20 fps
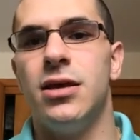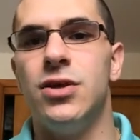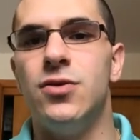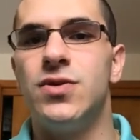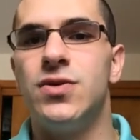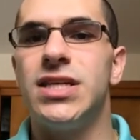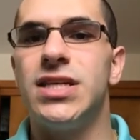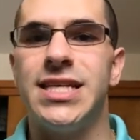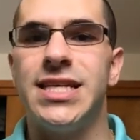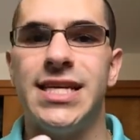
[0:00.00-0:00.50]

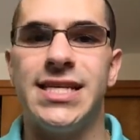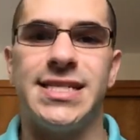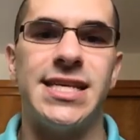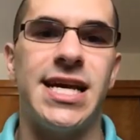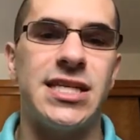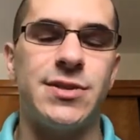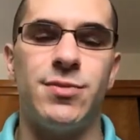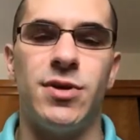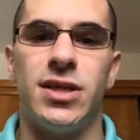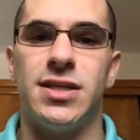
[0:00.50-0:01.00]
using the
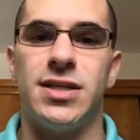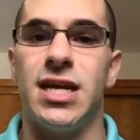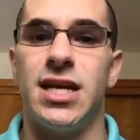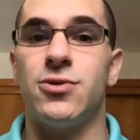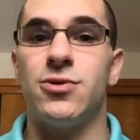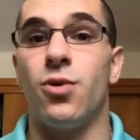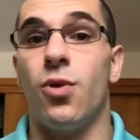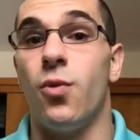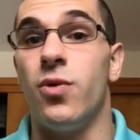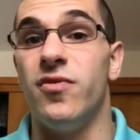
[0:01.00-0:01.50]
assessment, because
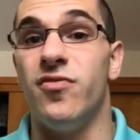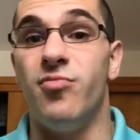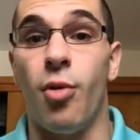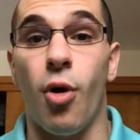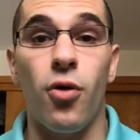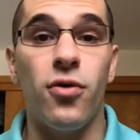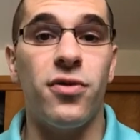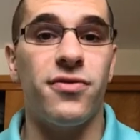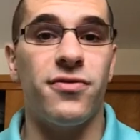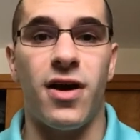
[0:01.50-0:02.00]
that's what we've
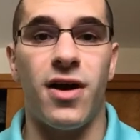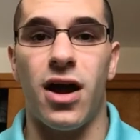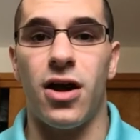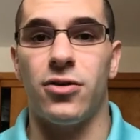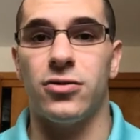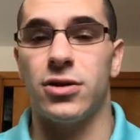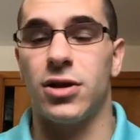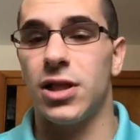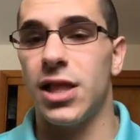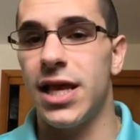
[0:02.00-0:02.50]
both
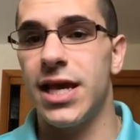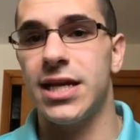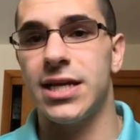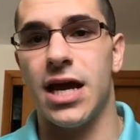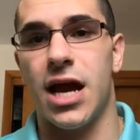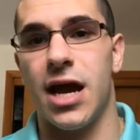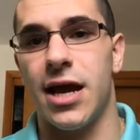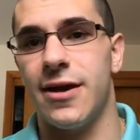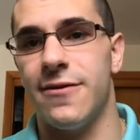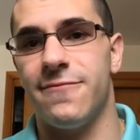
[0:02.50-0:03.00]
found, Clay
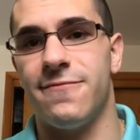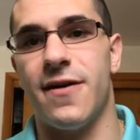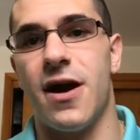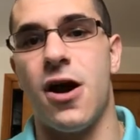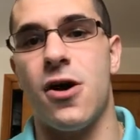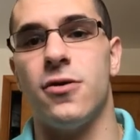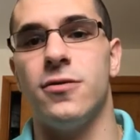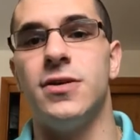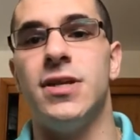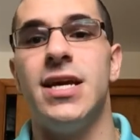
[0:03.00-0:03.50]
and I have
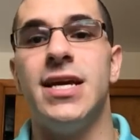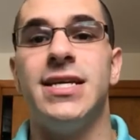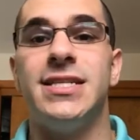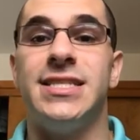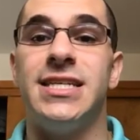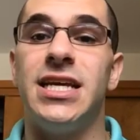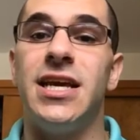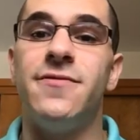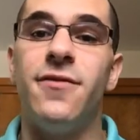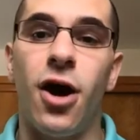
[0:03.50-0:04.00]
found,
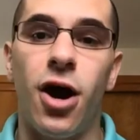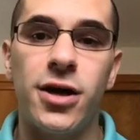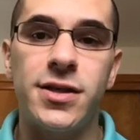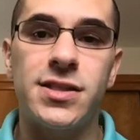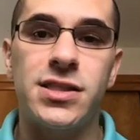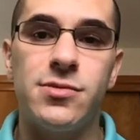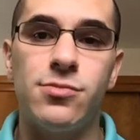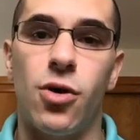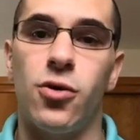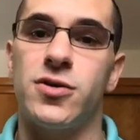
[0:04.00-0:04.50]
to give
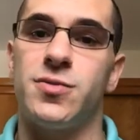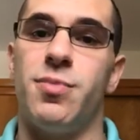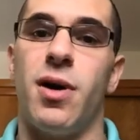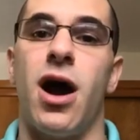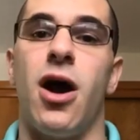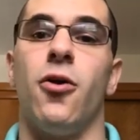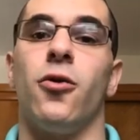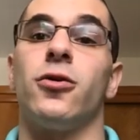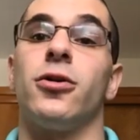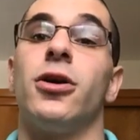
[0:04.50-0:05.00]
us the most
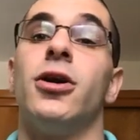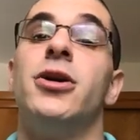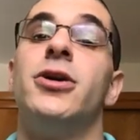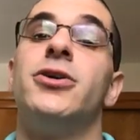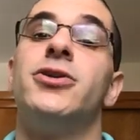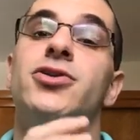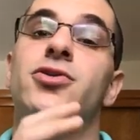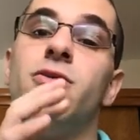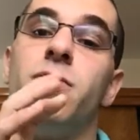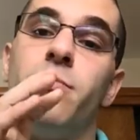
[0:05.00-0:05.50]
power
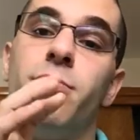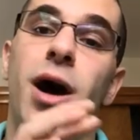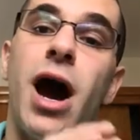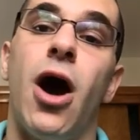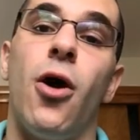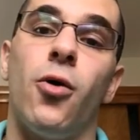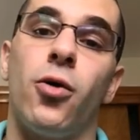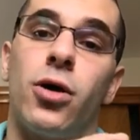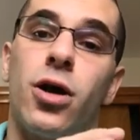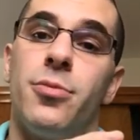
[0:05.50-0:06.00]
to
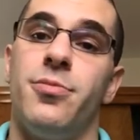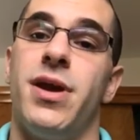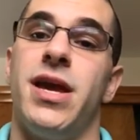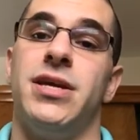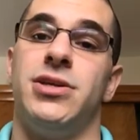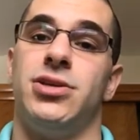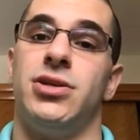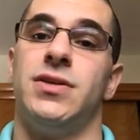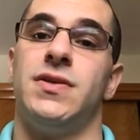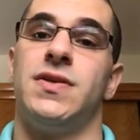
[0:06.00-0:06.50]
empower our
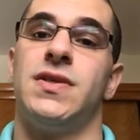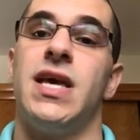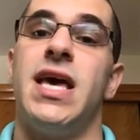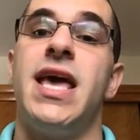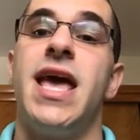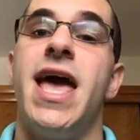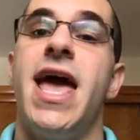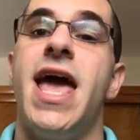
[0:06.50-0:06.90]
patients.